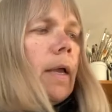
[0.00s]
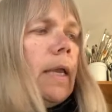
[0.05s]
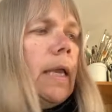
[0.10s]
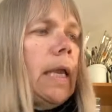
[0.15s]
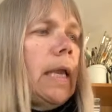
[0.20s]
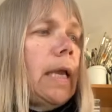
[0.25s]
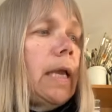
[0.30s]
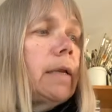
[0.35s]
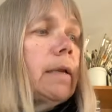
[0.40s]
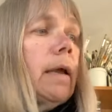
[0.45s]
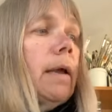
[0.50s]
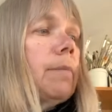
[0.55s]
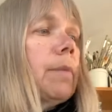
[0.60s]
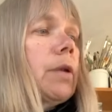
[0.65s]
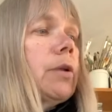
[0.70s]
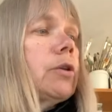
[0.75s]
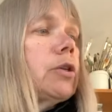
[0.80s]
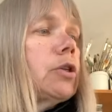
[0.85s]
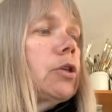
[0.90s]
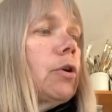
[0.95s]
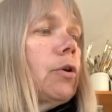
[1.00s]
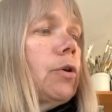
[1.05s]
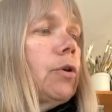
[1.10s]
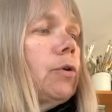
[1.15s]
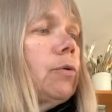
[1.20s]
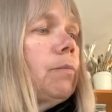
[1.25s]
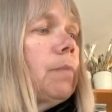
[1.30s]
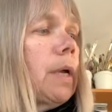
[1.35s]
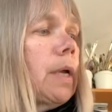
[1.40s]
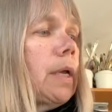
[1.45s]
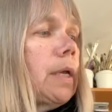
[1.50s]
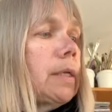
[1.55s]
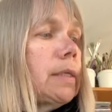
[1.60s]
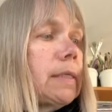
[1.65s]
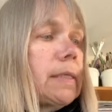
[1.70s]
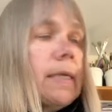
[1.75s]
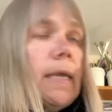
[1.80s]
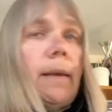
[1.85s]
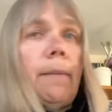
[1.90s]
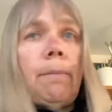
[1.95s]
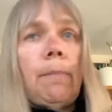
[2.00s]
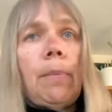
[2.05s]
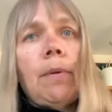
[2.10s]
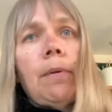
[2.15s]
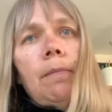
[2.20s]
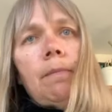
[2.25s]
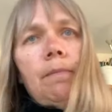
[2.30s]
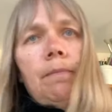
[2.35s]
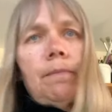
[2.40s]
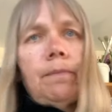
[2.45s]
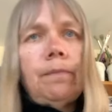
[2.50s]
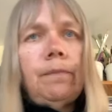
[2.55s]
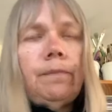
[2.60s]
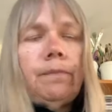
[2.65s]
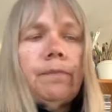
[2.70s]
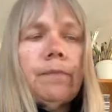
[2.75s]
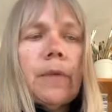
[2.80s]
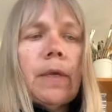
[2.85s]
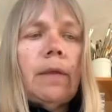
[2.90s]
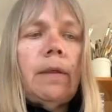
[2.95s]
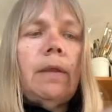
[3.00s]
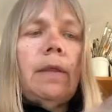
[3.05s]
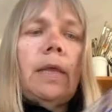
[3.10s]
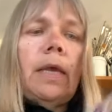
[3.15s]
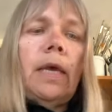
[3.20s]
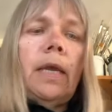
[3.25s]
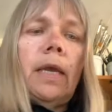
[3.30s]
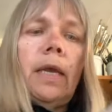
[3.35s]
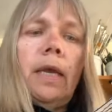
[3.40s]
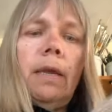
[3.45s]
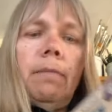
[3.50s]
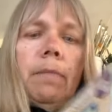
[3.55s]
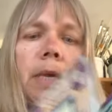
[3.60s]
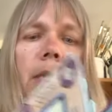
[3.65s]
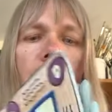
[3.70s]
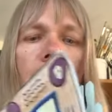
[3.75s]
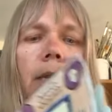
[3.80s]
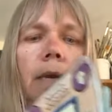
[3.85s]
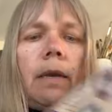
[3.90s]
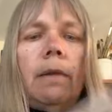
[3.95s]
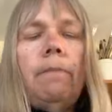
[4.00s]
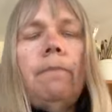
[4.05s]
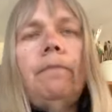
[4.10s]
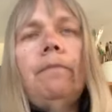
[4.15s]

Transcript: And I'm going to show you my sample that I made.